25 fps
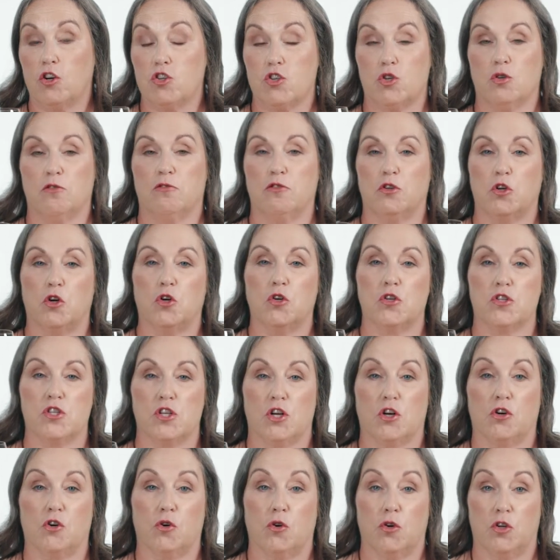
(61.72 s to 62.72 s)
or Sauvignons
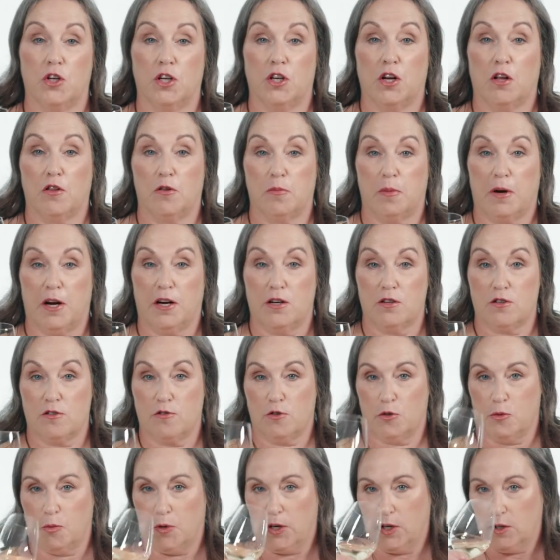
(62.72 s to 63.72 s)
that are grown in other parts
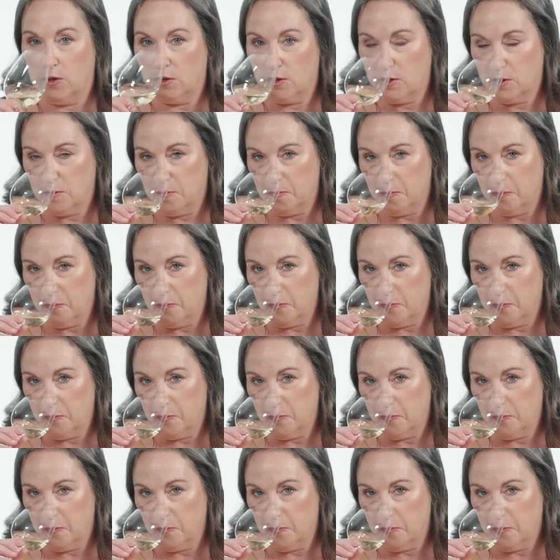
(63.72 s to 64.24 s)
of the world.